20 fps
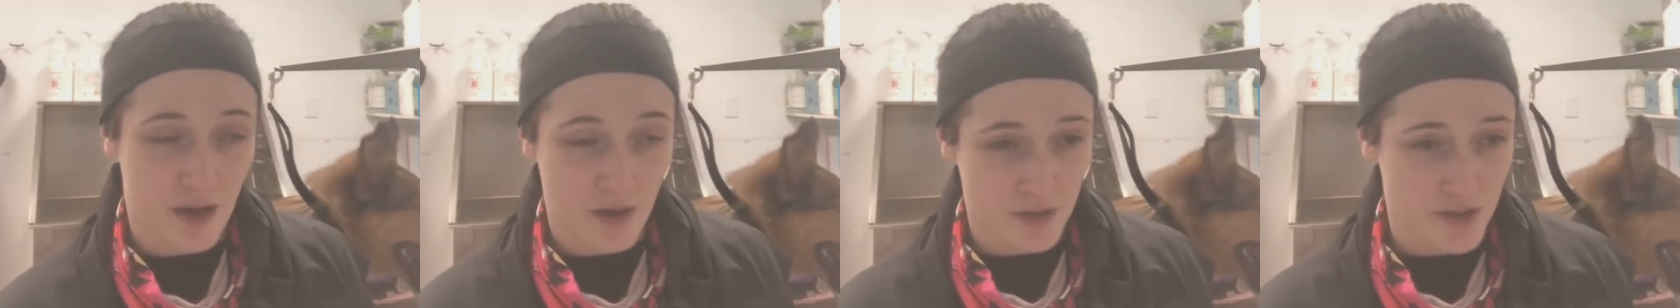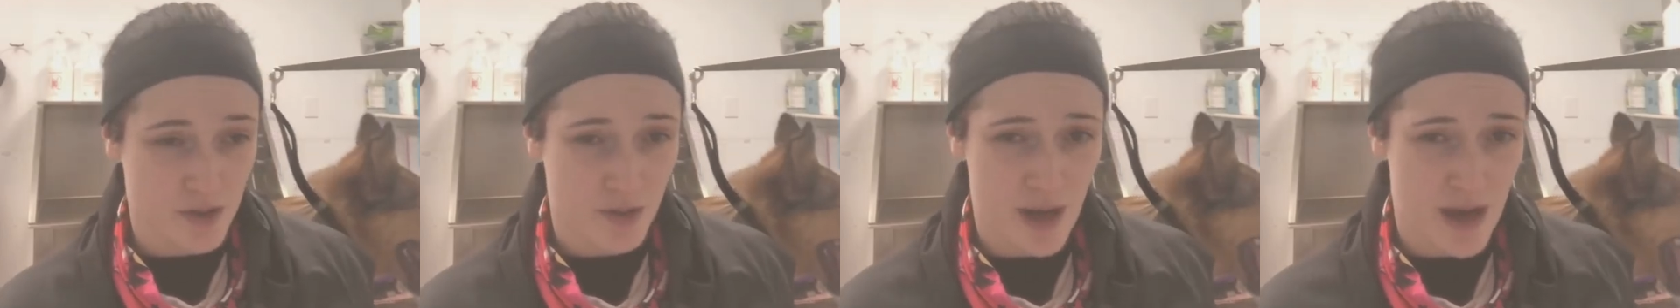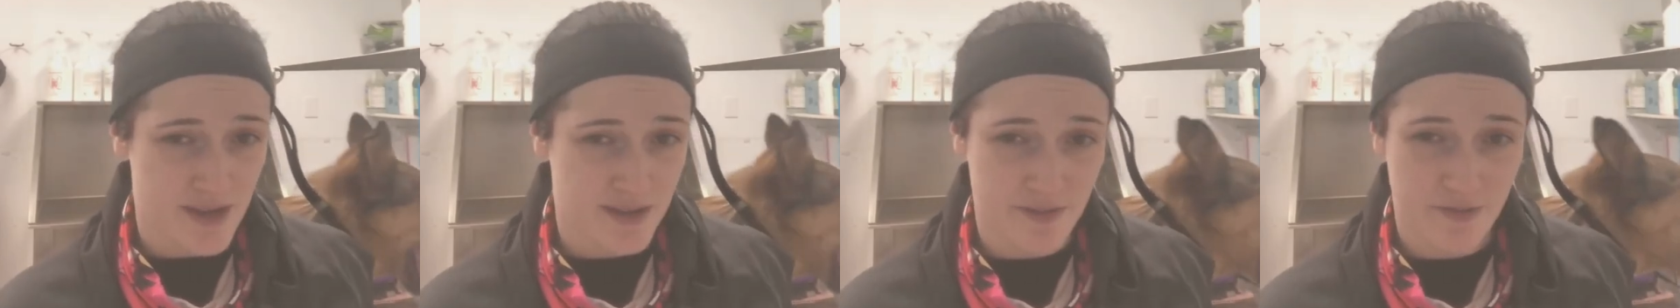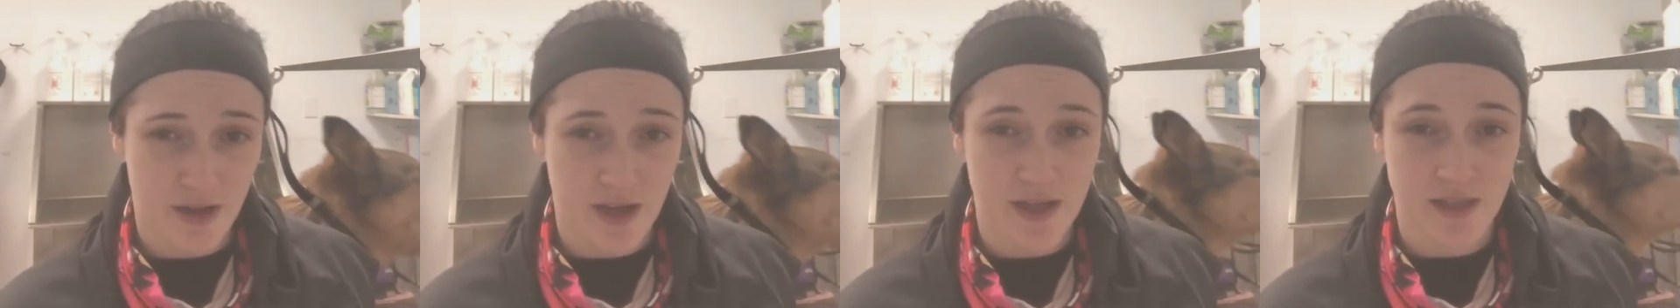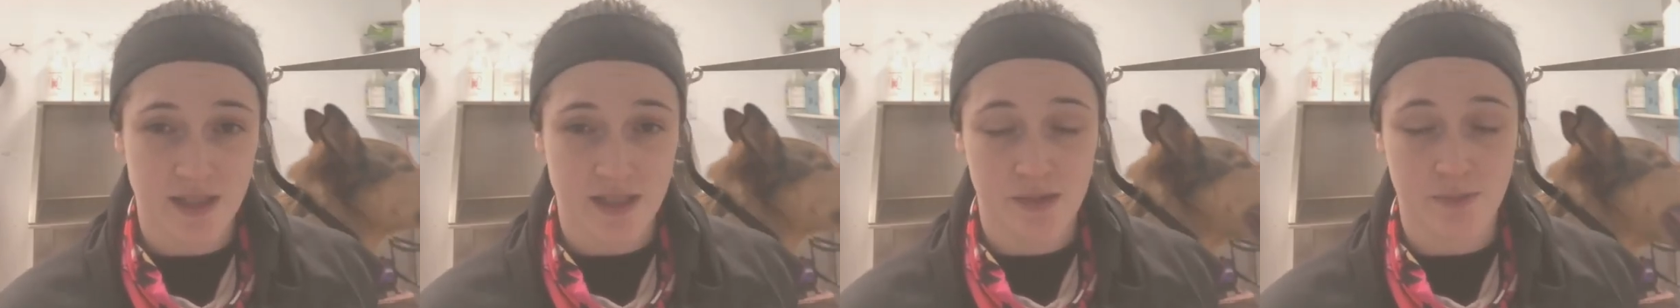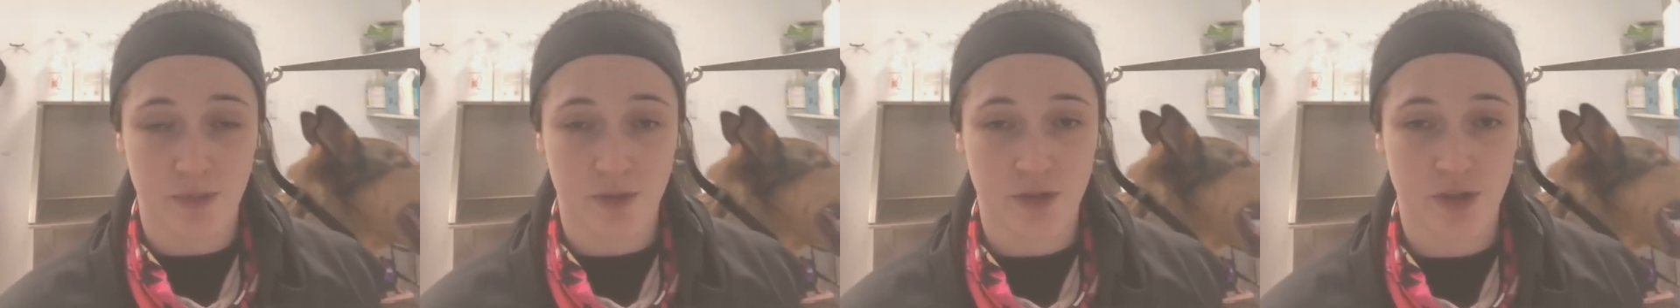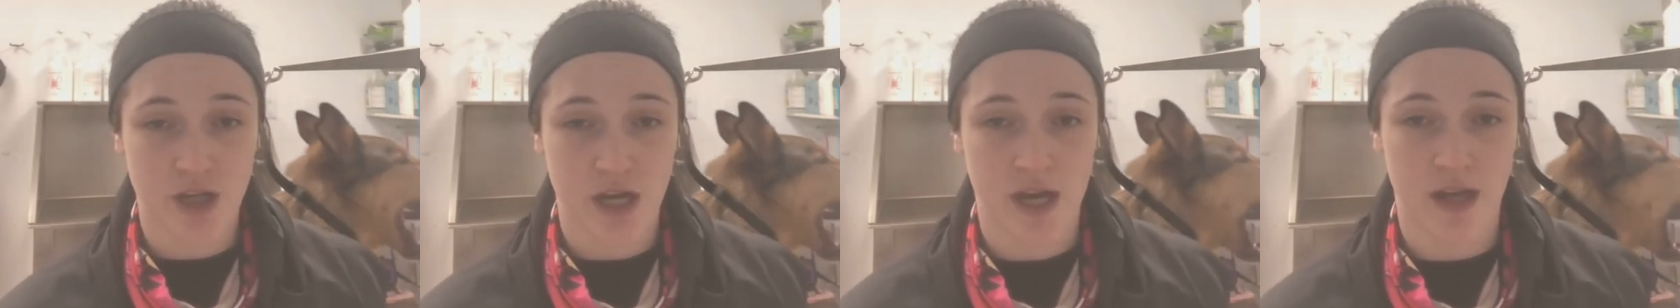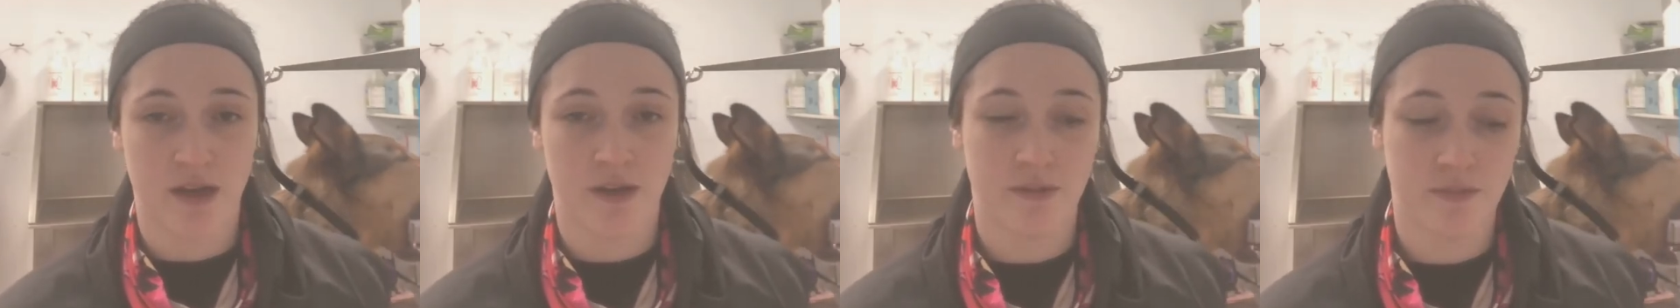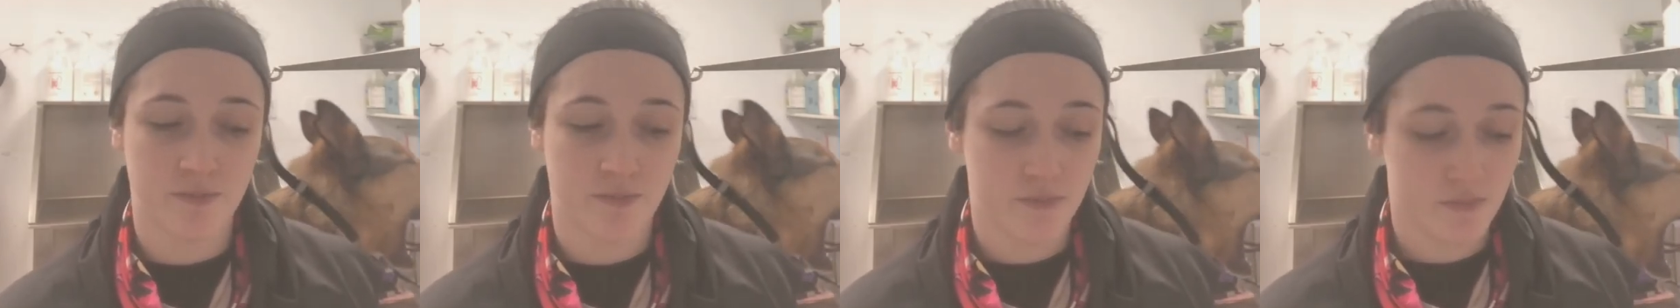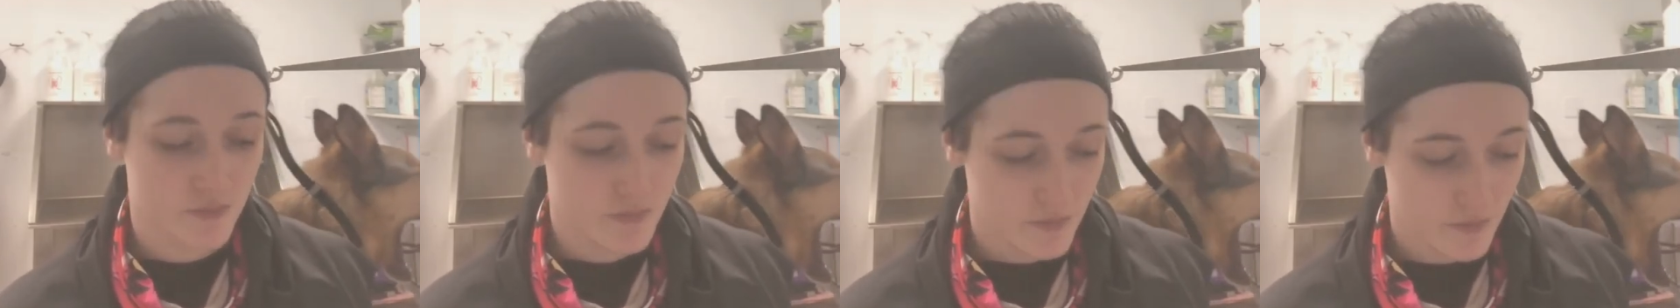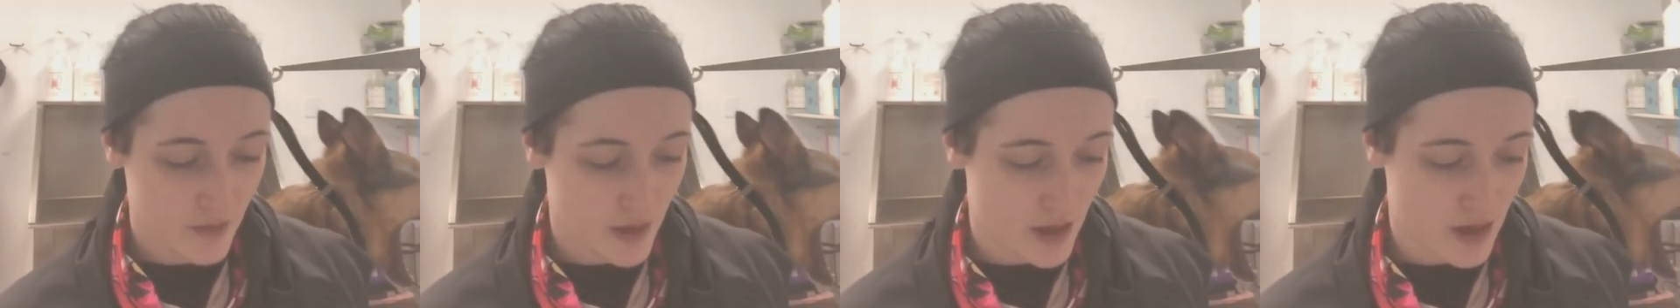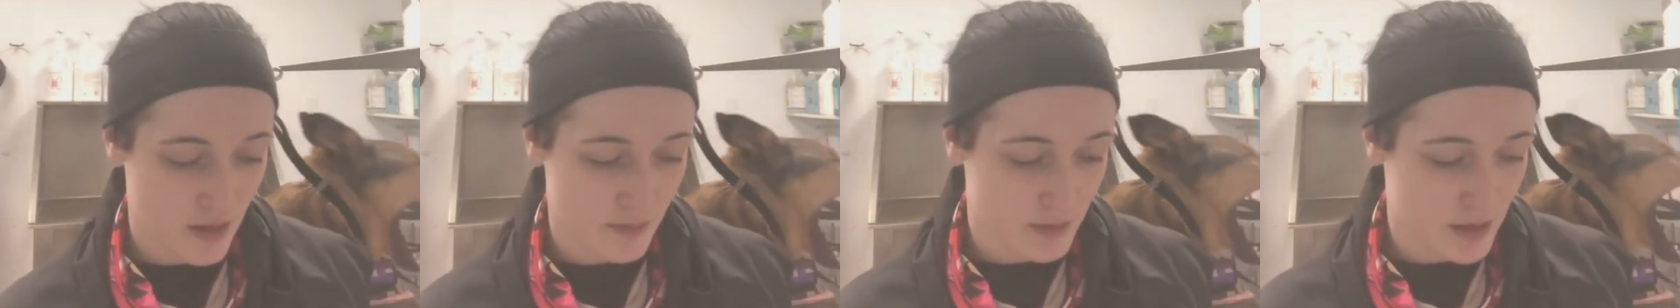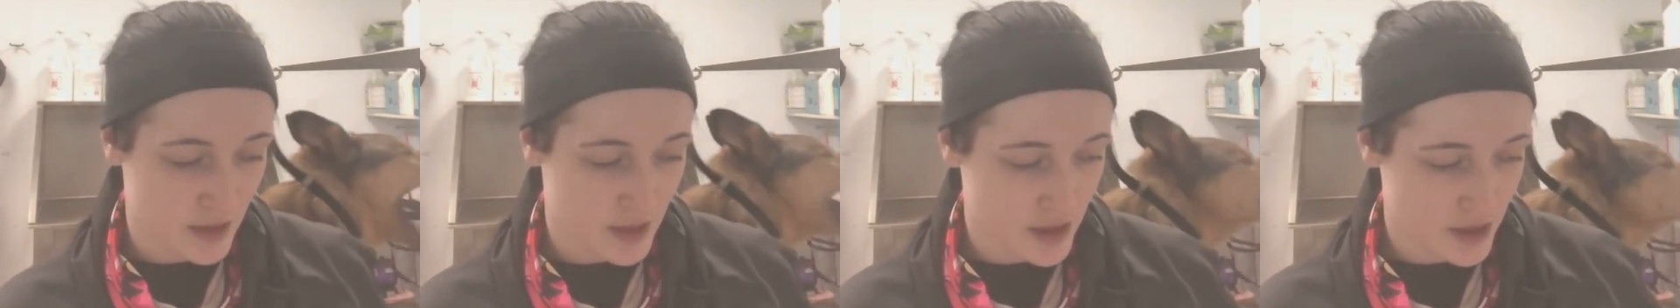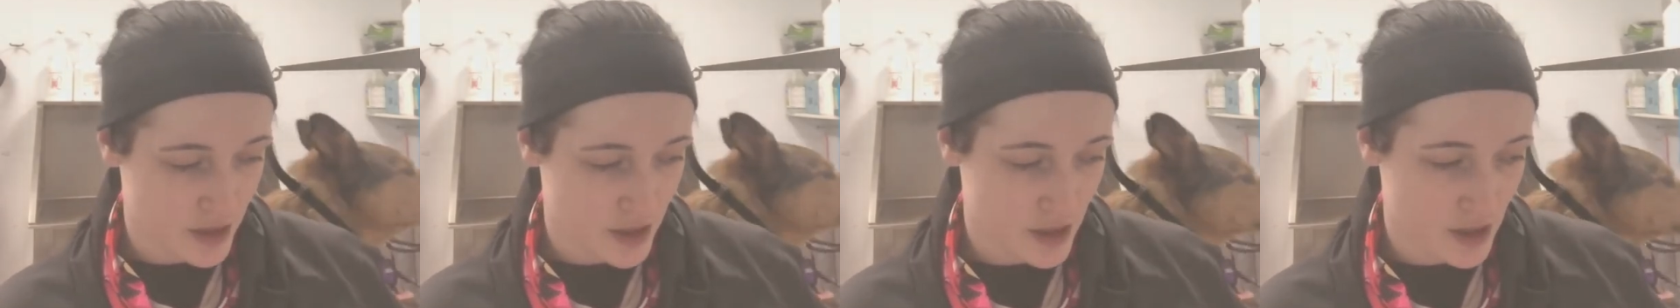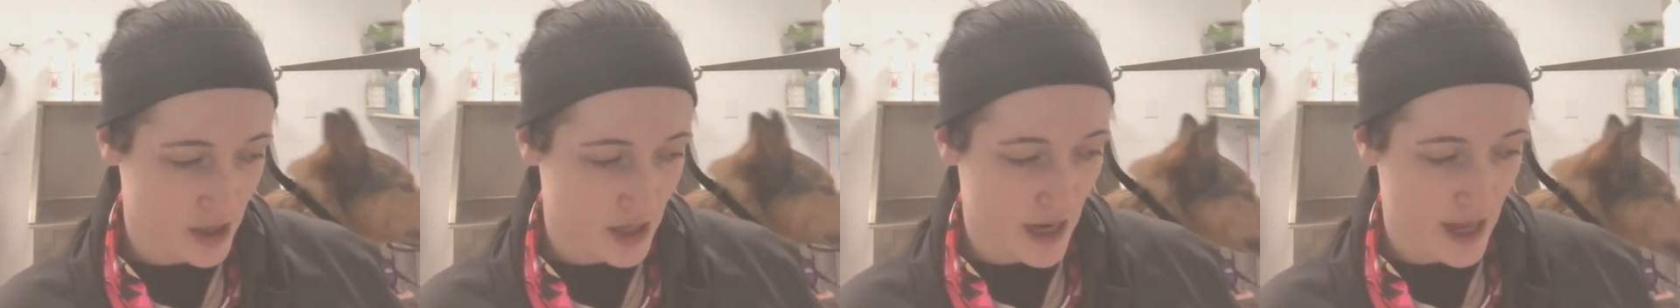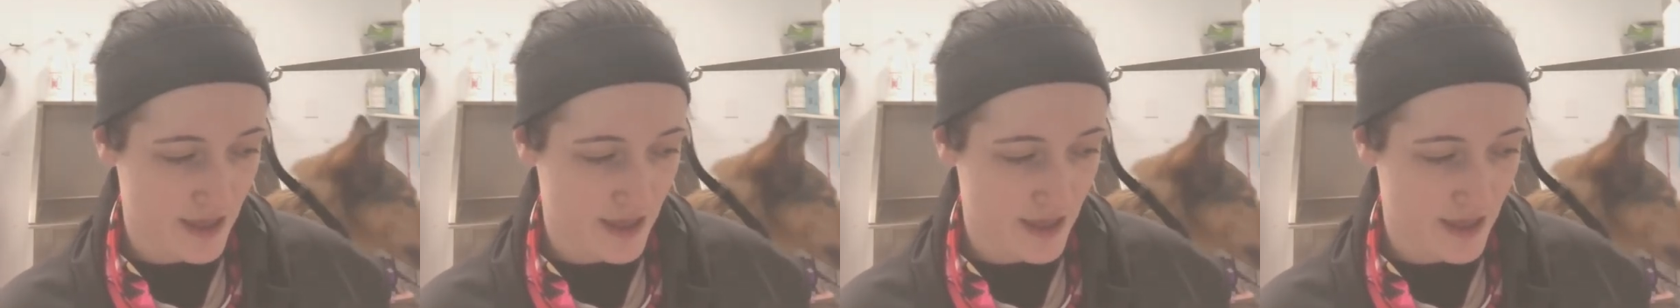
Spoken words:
also have a simple shed conditioner,